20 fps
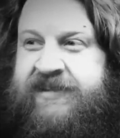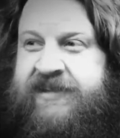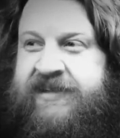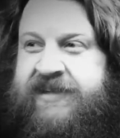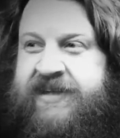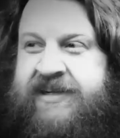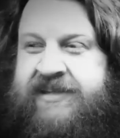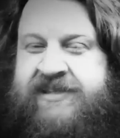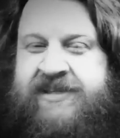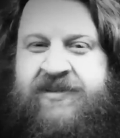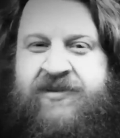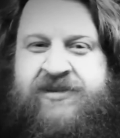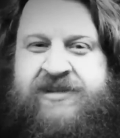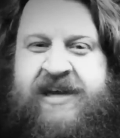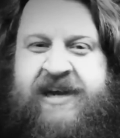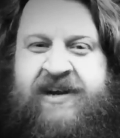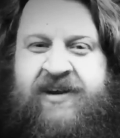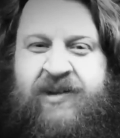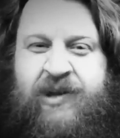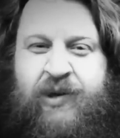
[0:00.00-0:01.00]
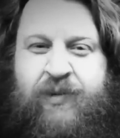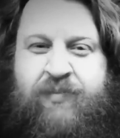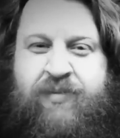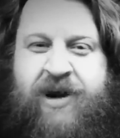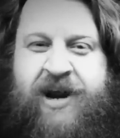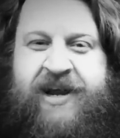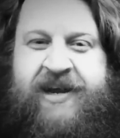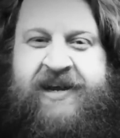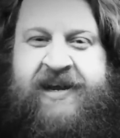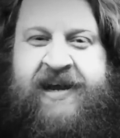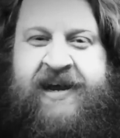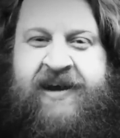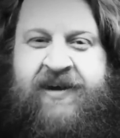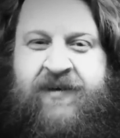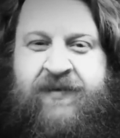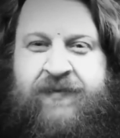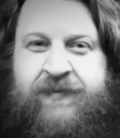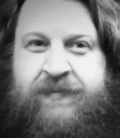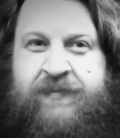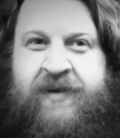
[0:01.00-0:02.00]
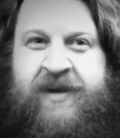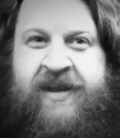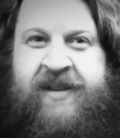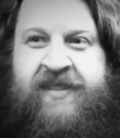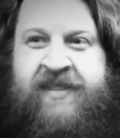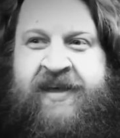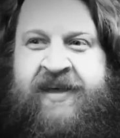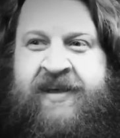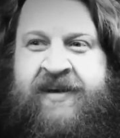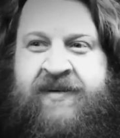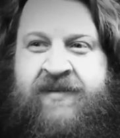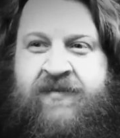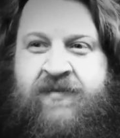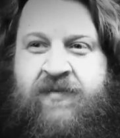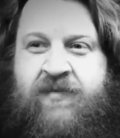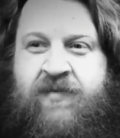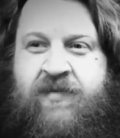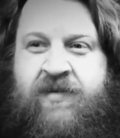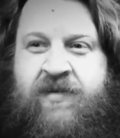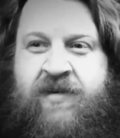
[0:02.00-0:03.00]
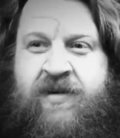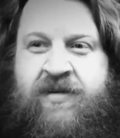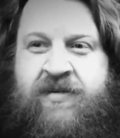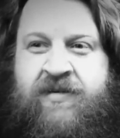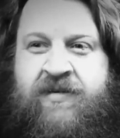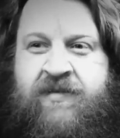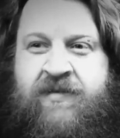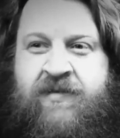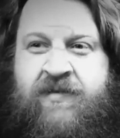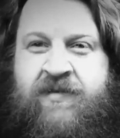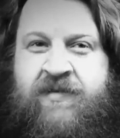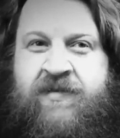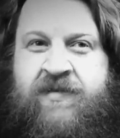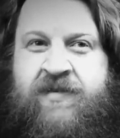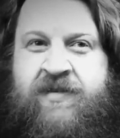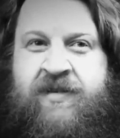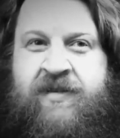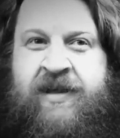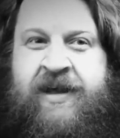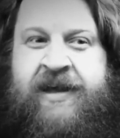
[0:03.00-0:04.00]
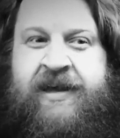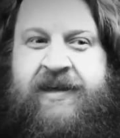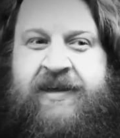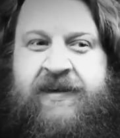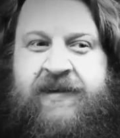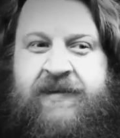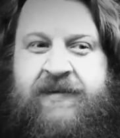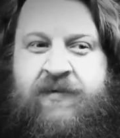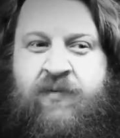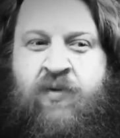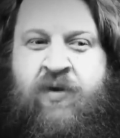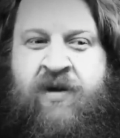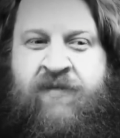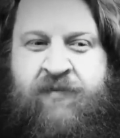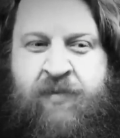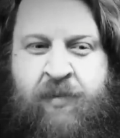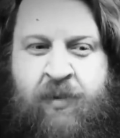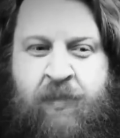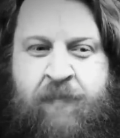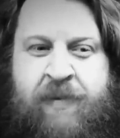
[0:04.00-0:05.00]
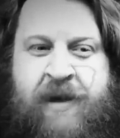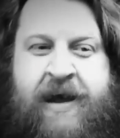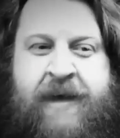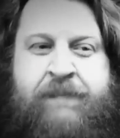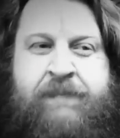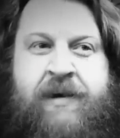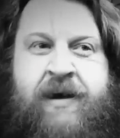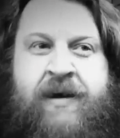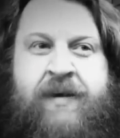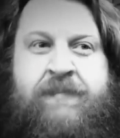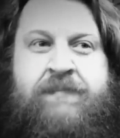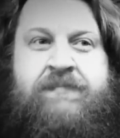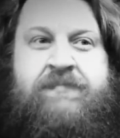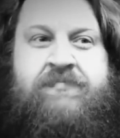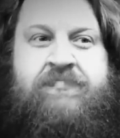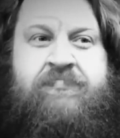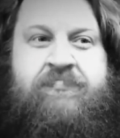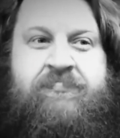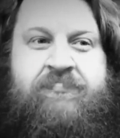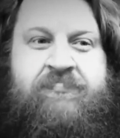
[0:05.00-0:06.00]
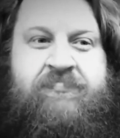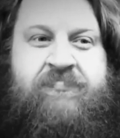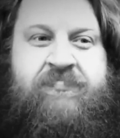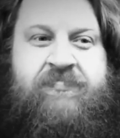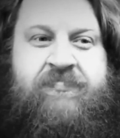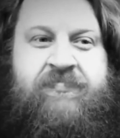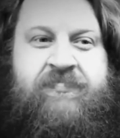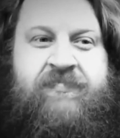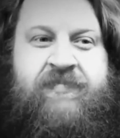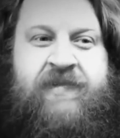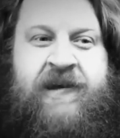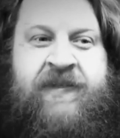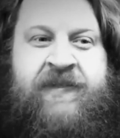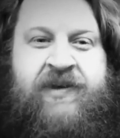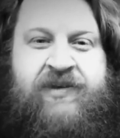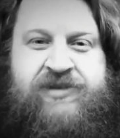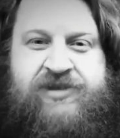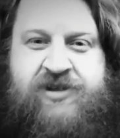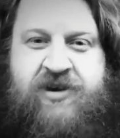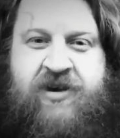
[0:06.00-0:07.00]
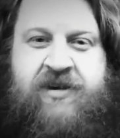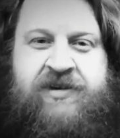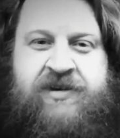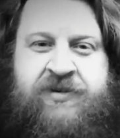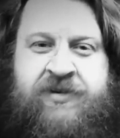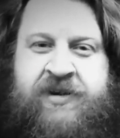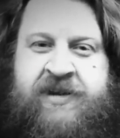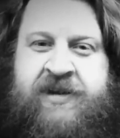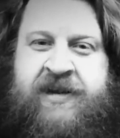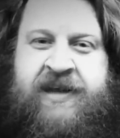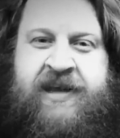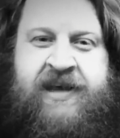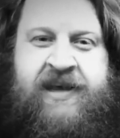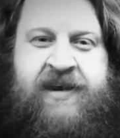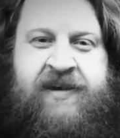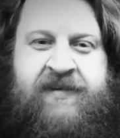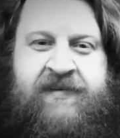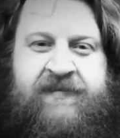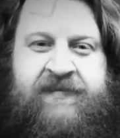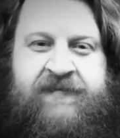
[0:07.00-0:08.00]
Yeah, see, they're taking a little break now, but then, like, one of them will pipe up, and they'll start doing it again.